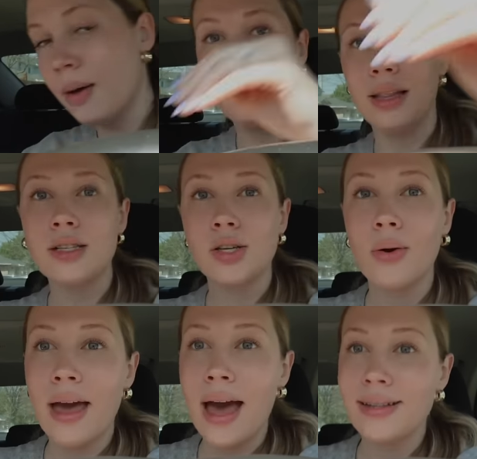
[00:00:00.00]
But let's go
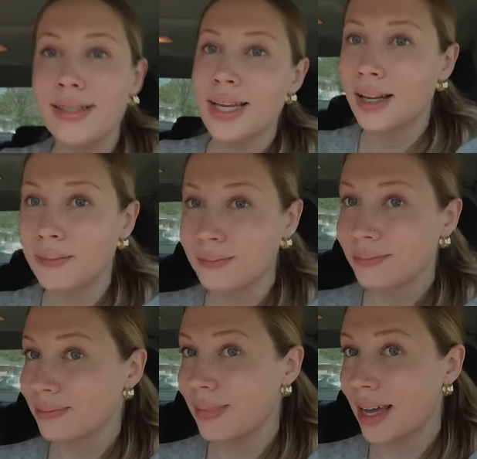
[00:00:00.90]
get
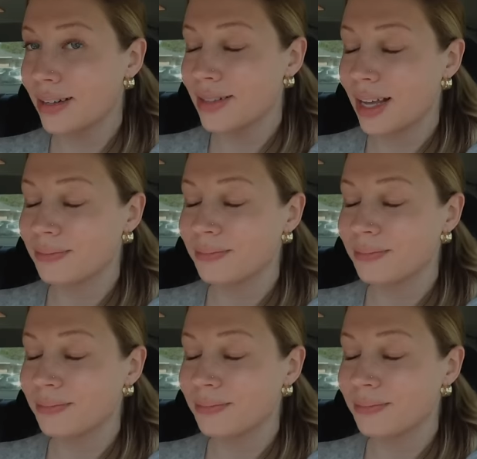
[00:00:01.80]
my hair done.